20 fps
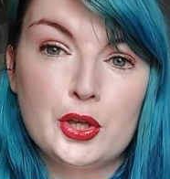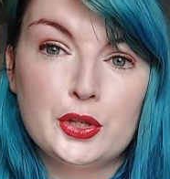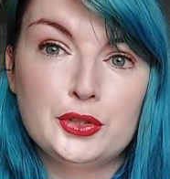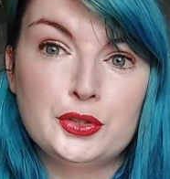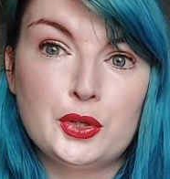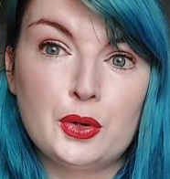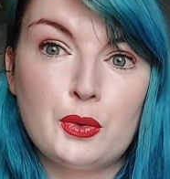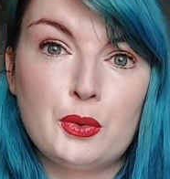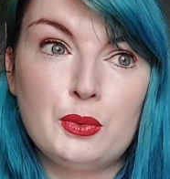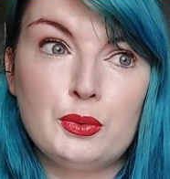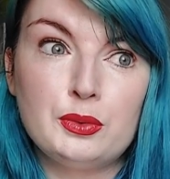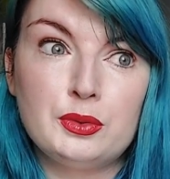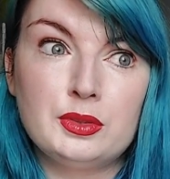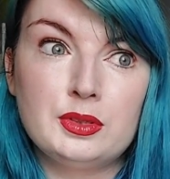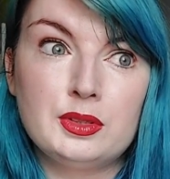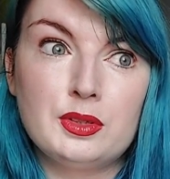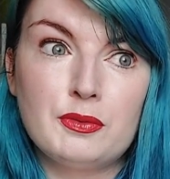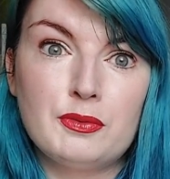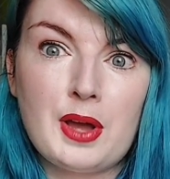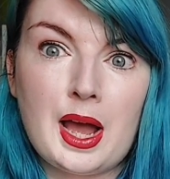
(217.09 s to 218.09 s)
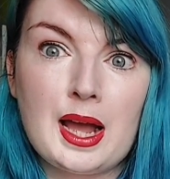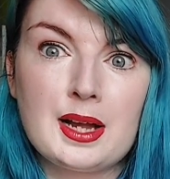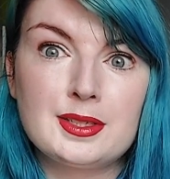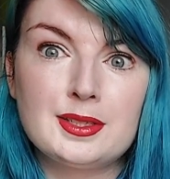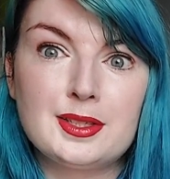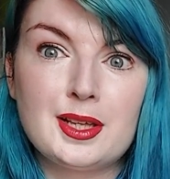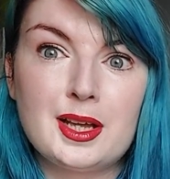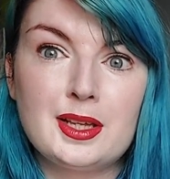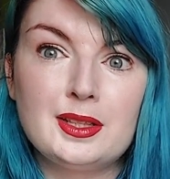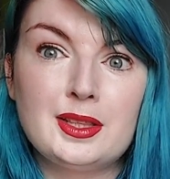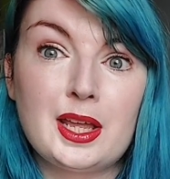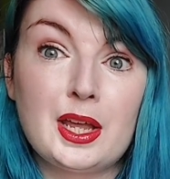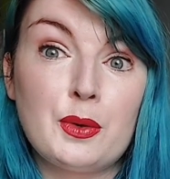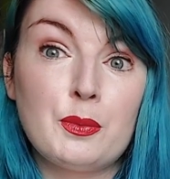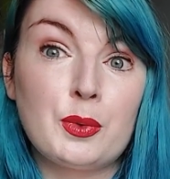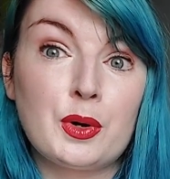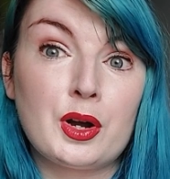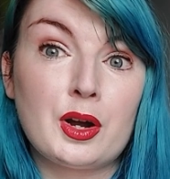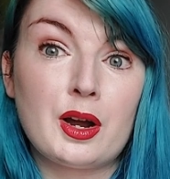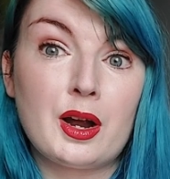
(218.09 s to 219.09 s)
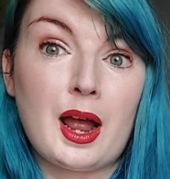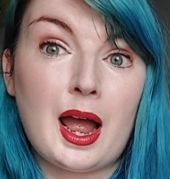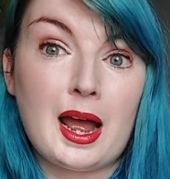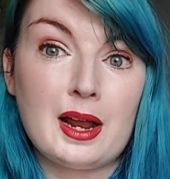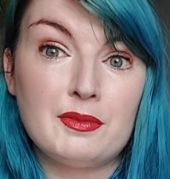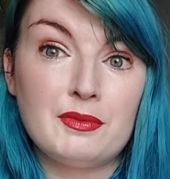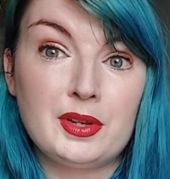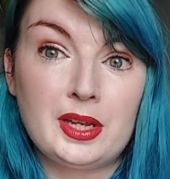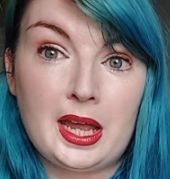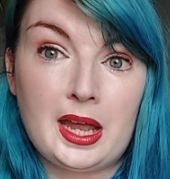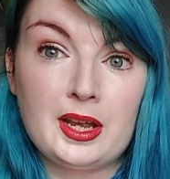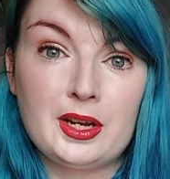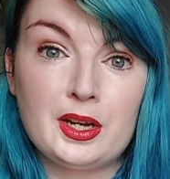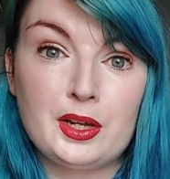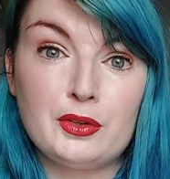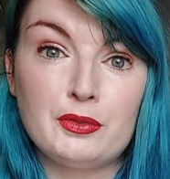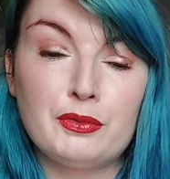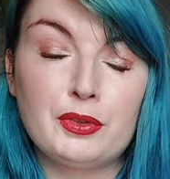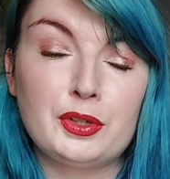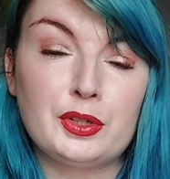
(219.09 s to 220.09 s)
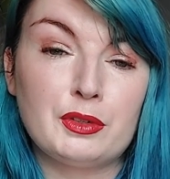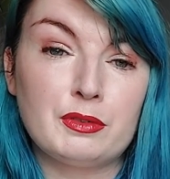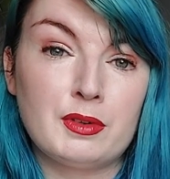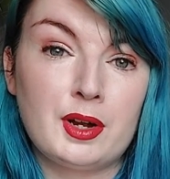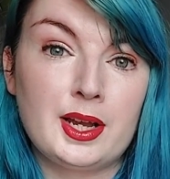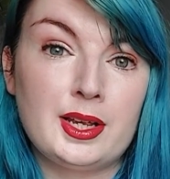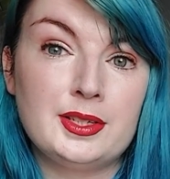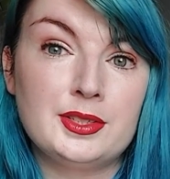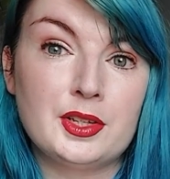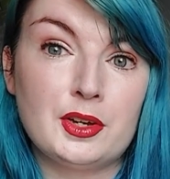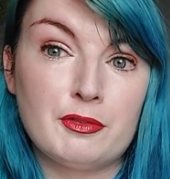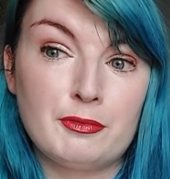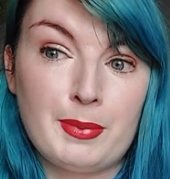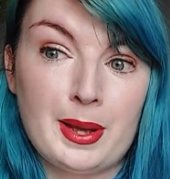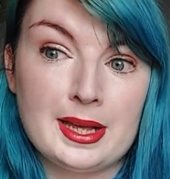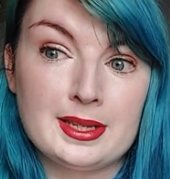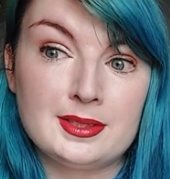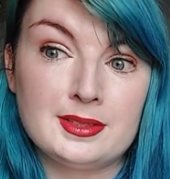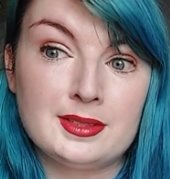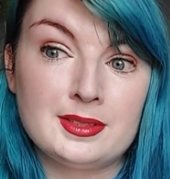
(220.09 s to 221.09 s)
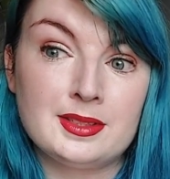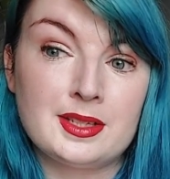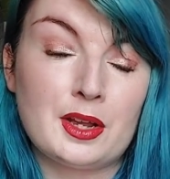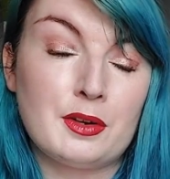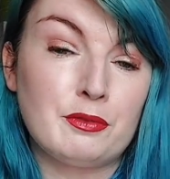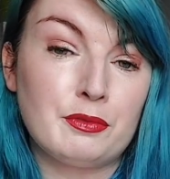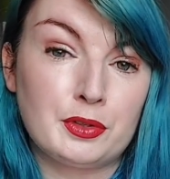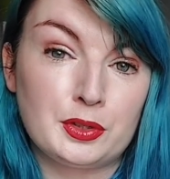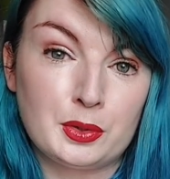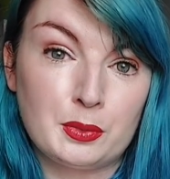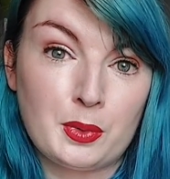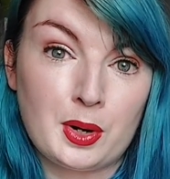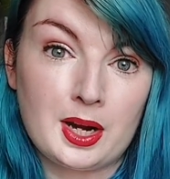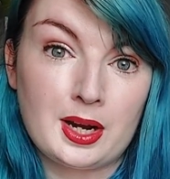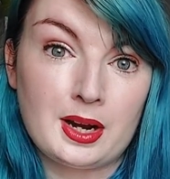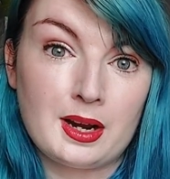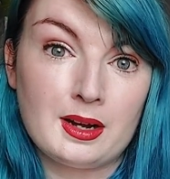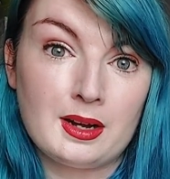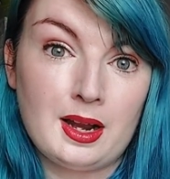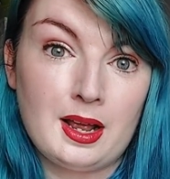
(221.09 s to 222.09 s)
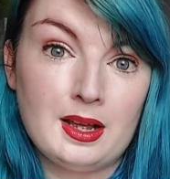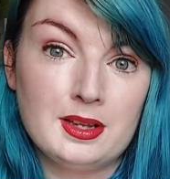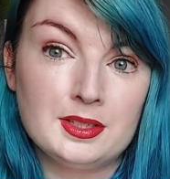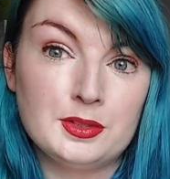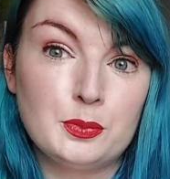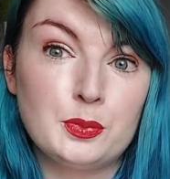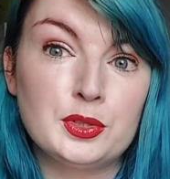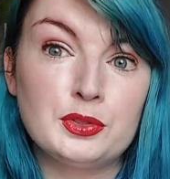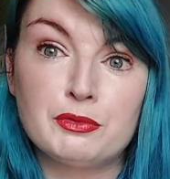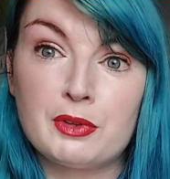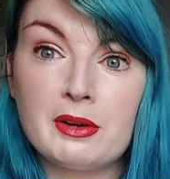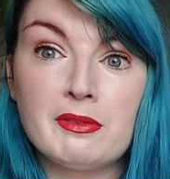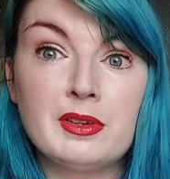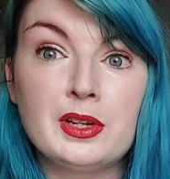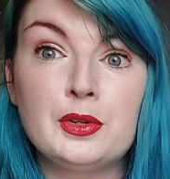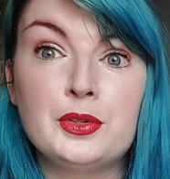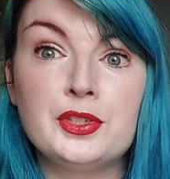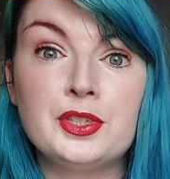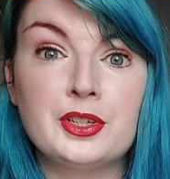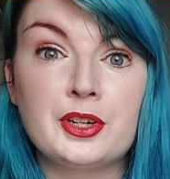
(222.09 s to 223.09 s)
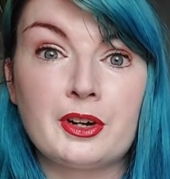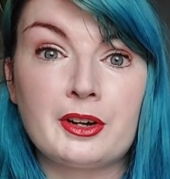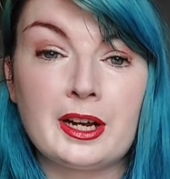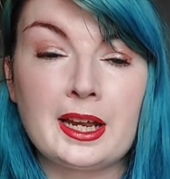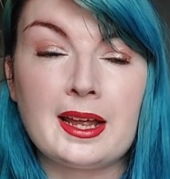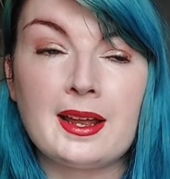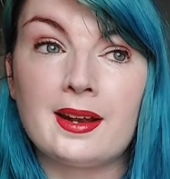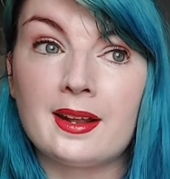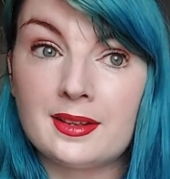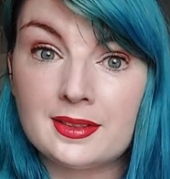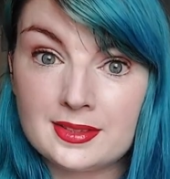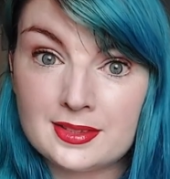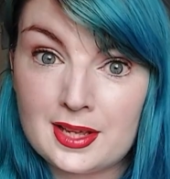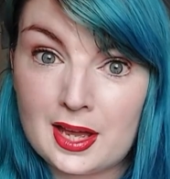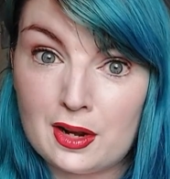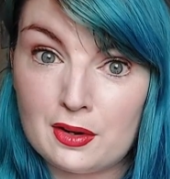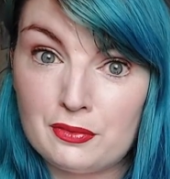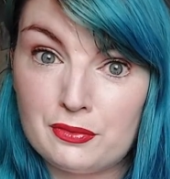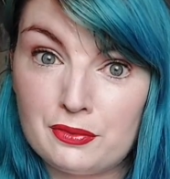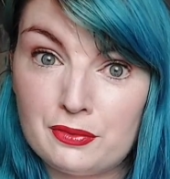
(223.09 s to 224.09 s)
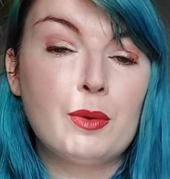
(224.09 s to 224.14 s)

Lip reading: So the fact that they were advocating for the rights of peasants and for the working class was revolutionary in itself.